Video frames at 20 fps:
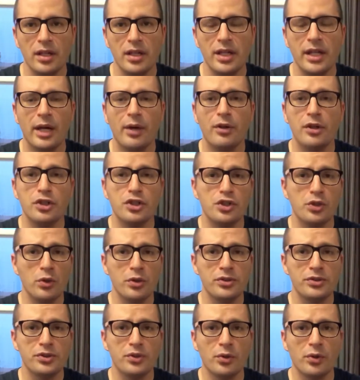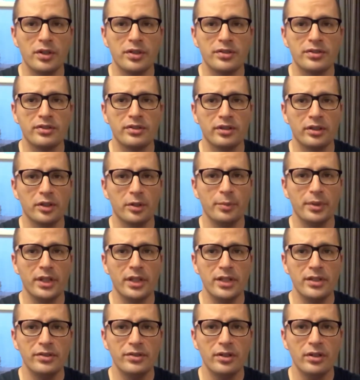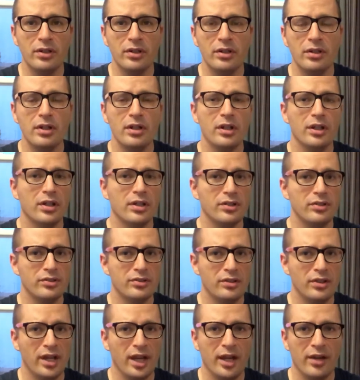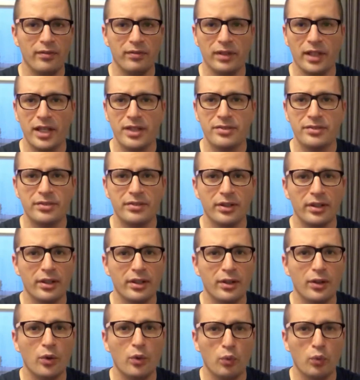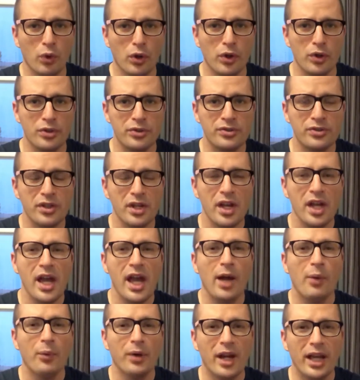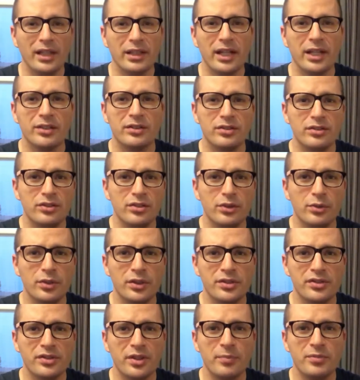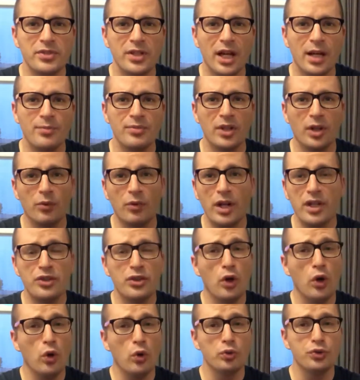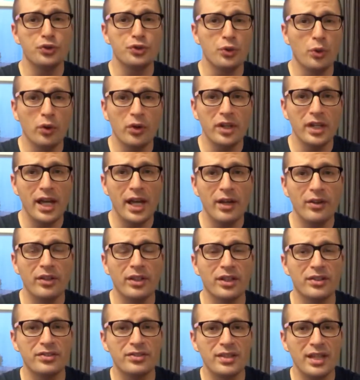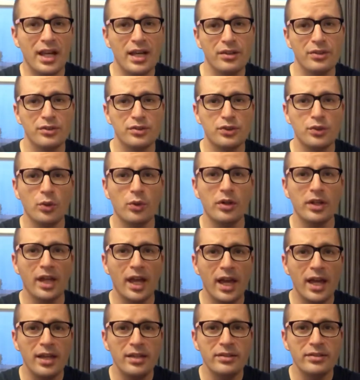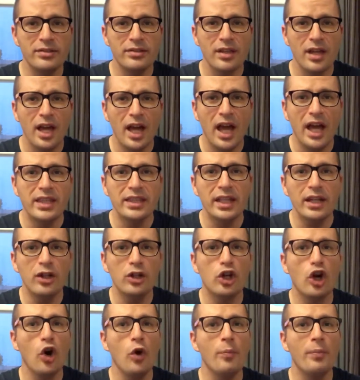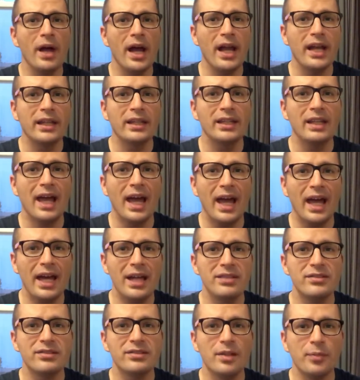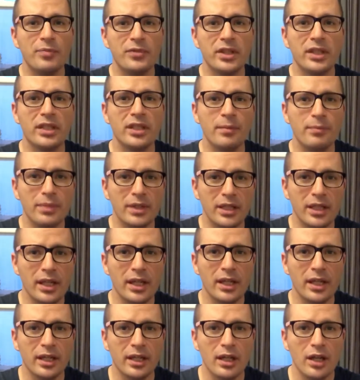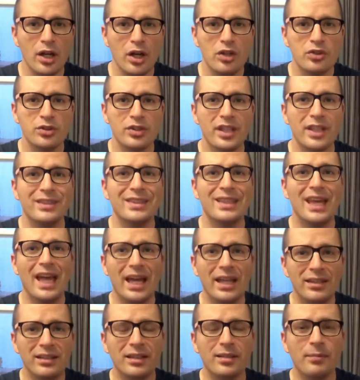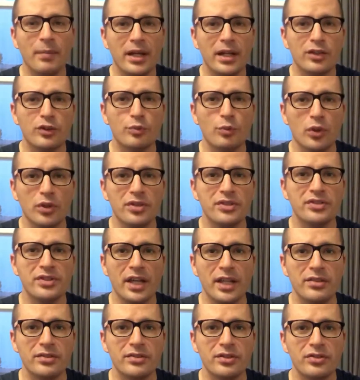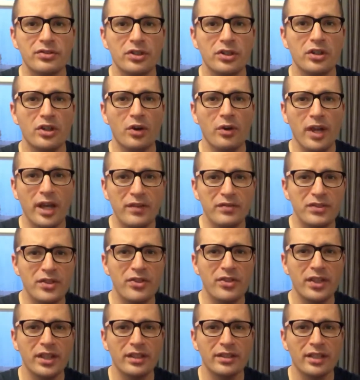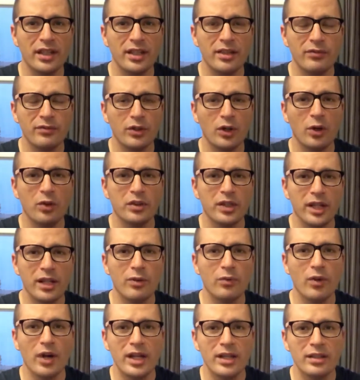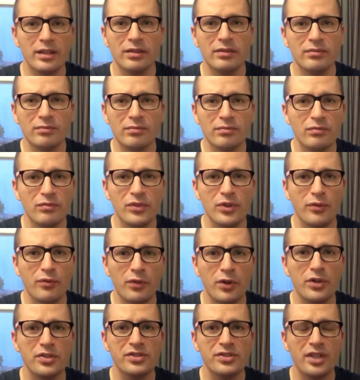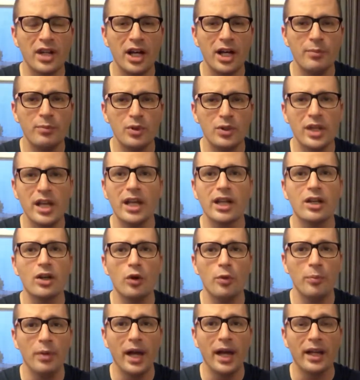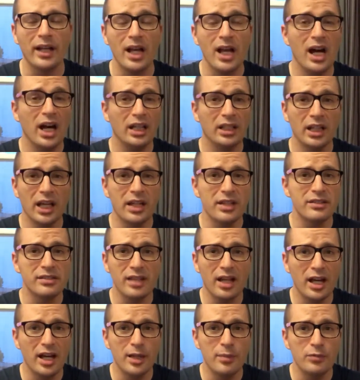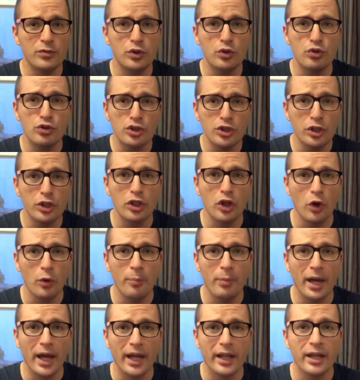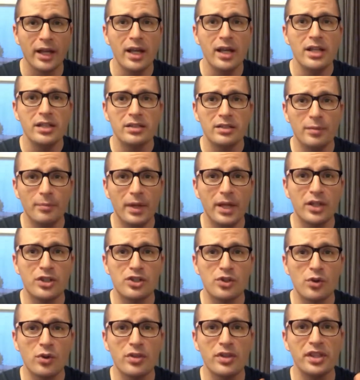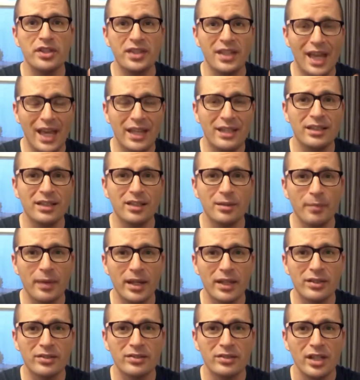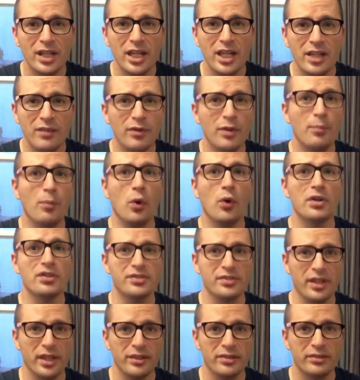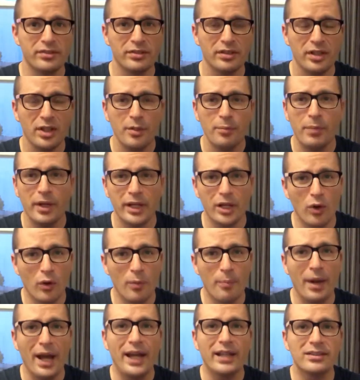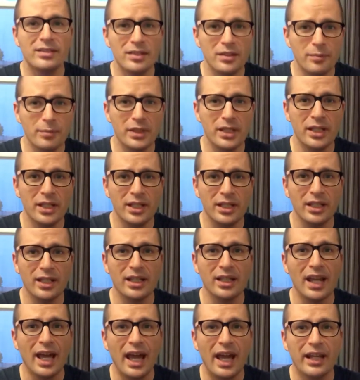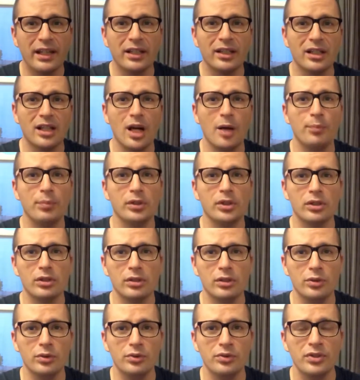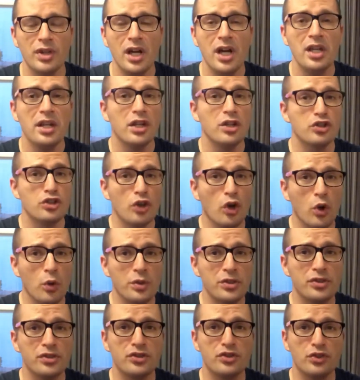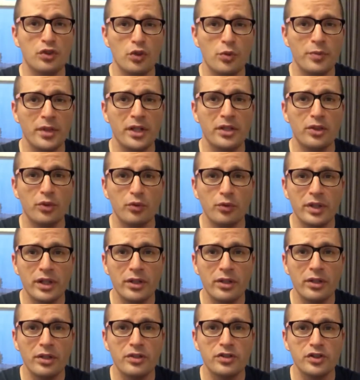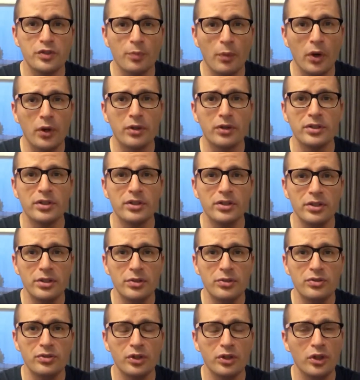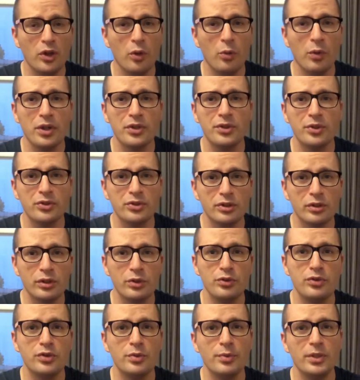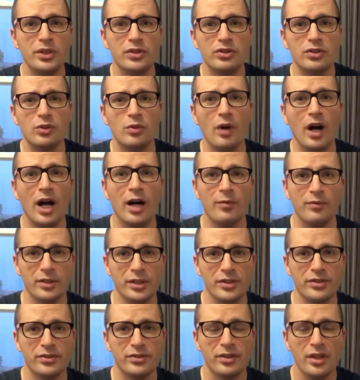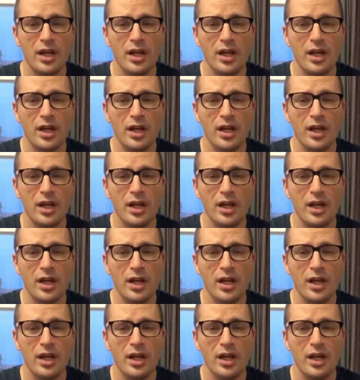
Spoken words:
Now in a short story, this is a little bit easier because you have less words. And what I like to do is sometimes I'll write the whole story out and I'll see how the story ends, and then I'll go back and add something in the beginning so that the ending makes more sense. So you don't have to think that if you don't get it right the first time, you can't go back. A lot of times you should go back to make sure that the ending makes even more sense by going back to the beginning and adding a couple of clues. Now you should always assume that your reader is smarter than you, so you don't want those clues to be too obvious.